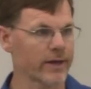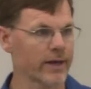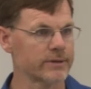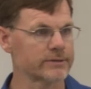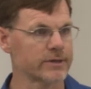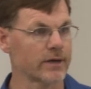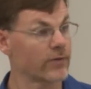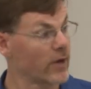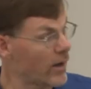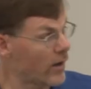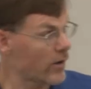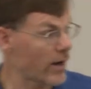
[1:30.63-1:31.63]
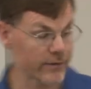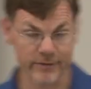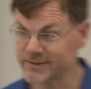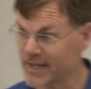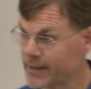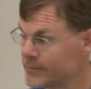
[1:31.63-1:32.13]
kind of stuff. A lot of the
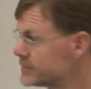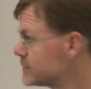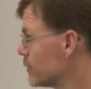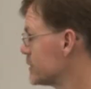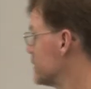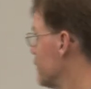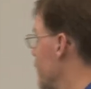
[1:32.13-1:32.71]
same sorts of